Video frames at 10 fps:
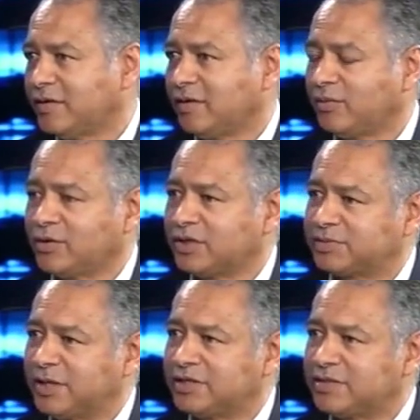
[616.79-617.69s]
We could
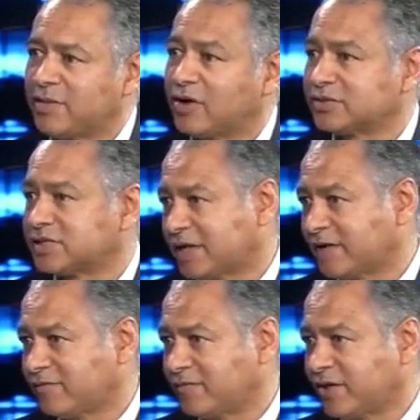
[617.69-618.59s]
explain to them how to save
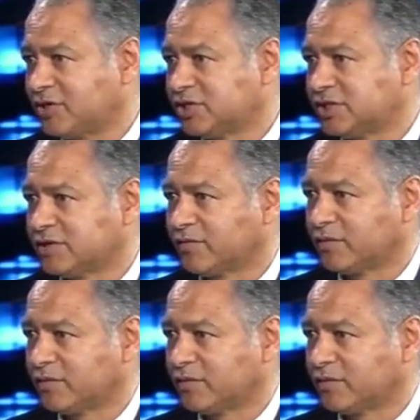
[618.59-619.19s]
energy and so forth.